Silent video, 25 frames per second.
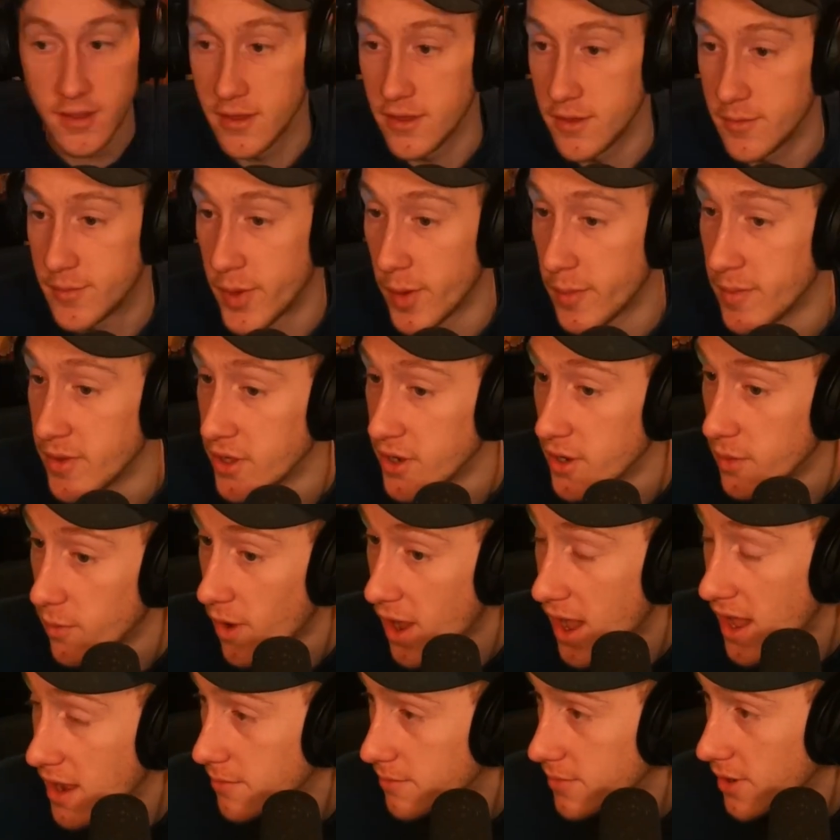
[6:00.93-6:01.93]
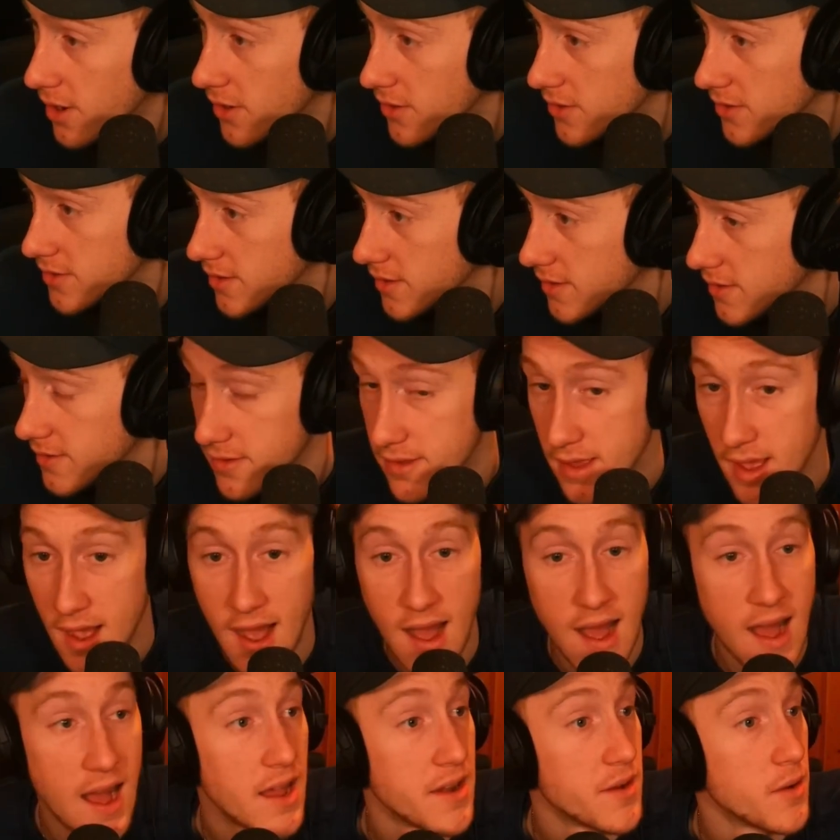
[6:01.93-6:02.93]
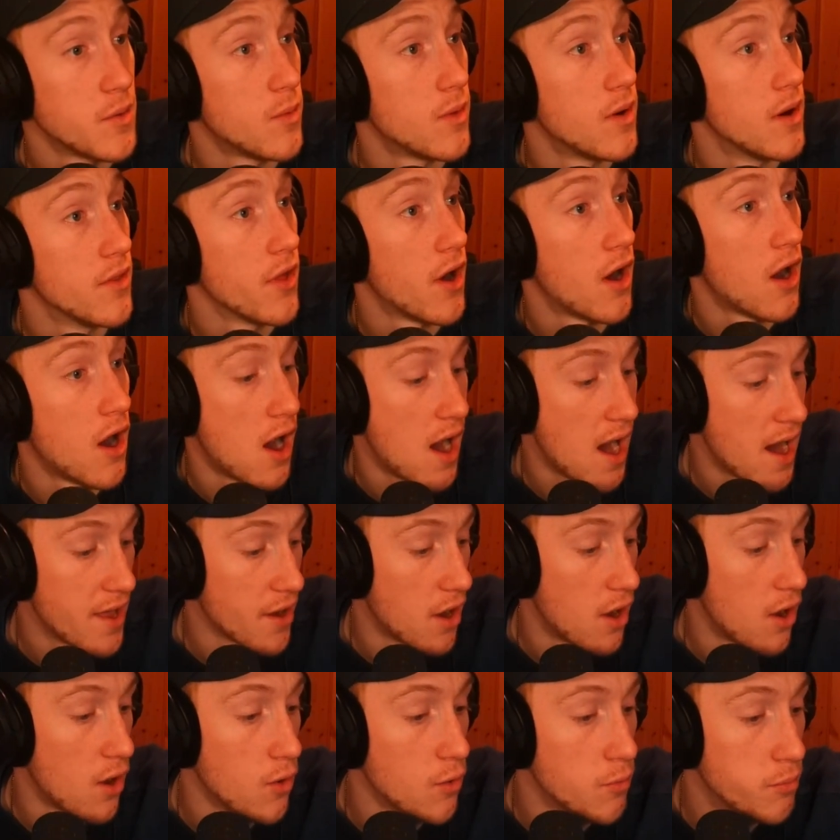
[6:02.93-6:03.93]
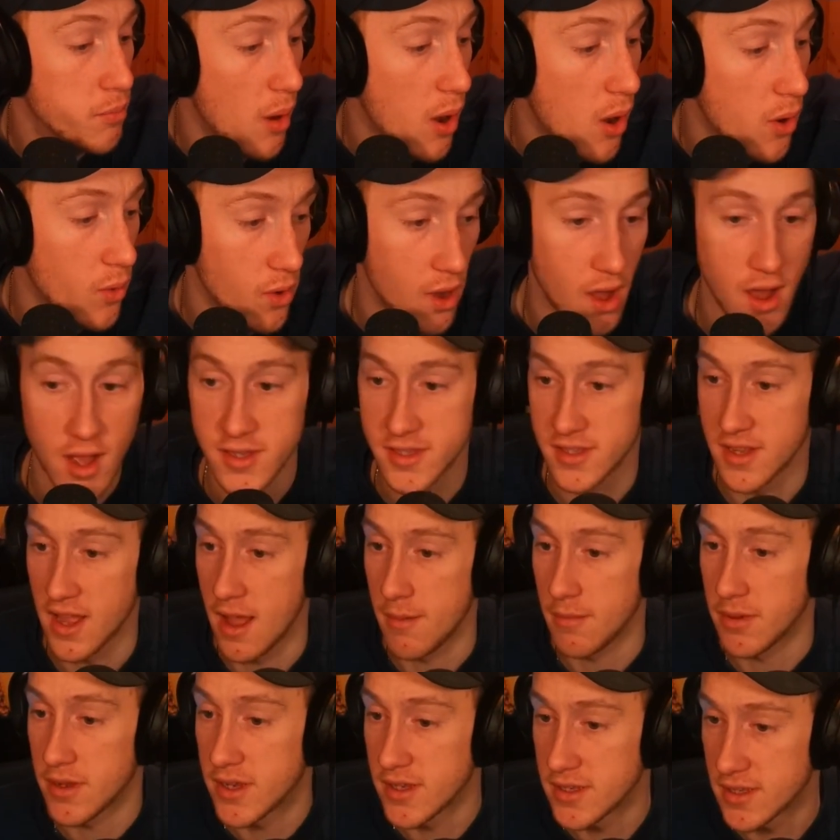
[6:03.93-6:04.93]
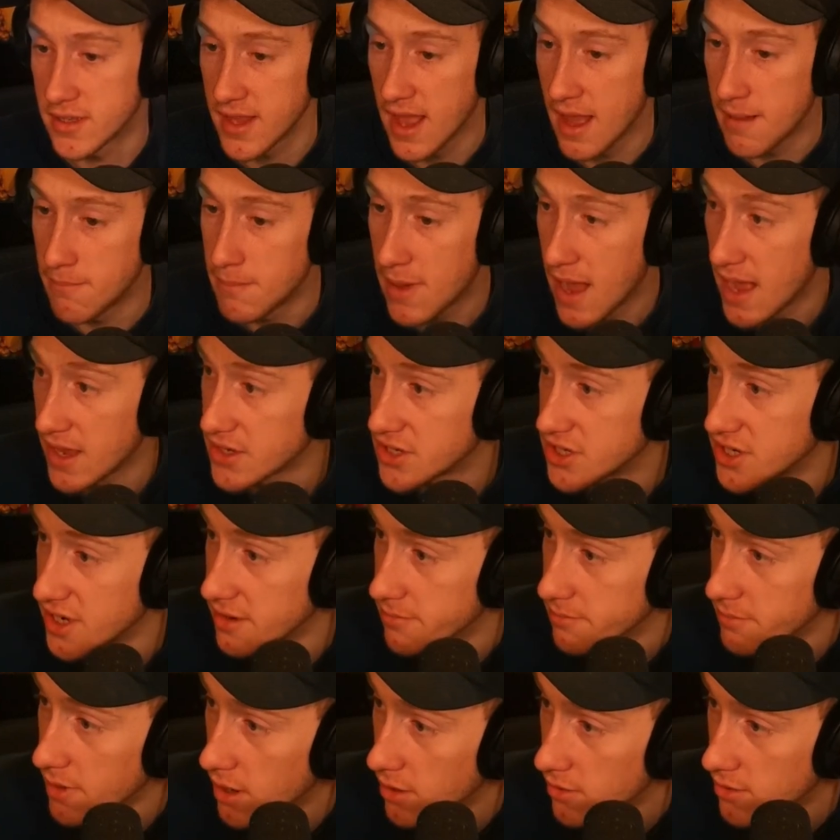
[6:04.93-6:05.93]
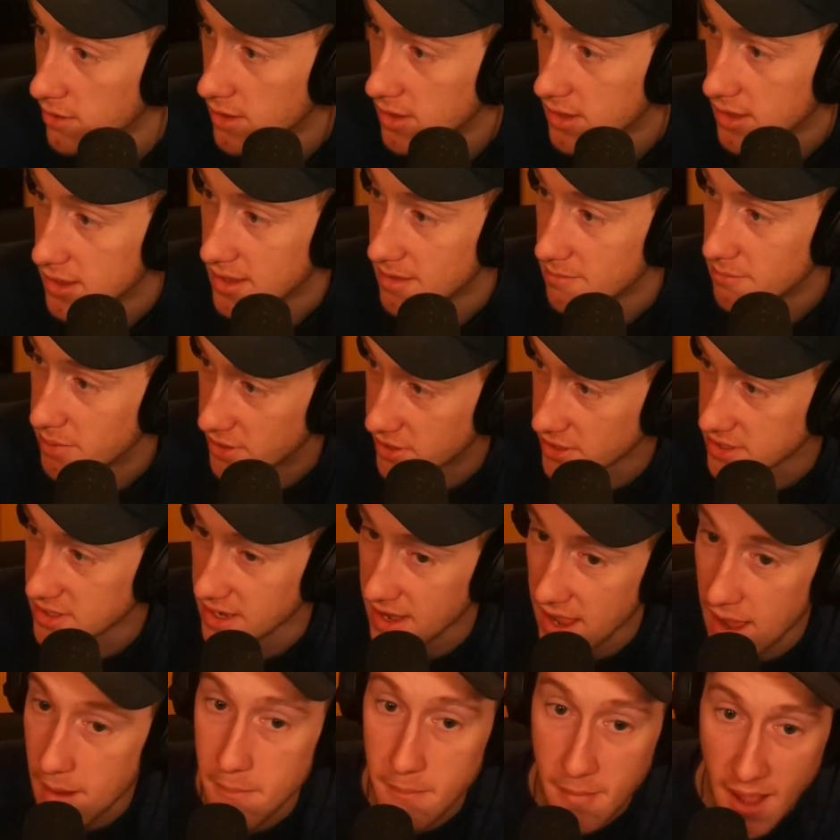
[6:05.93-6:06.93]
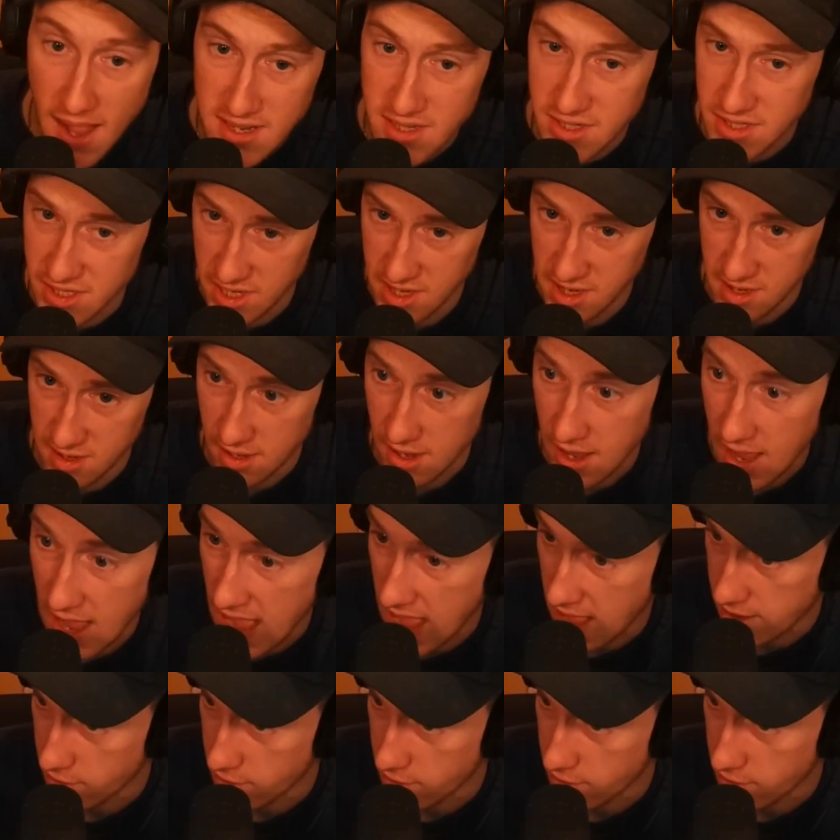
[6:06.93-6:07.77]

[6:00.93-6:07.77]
you put me on the wine, bro. I had a the, I had a whole bottle last night because of that Matt shit, bro. Because of that Matt shit, I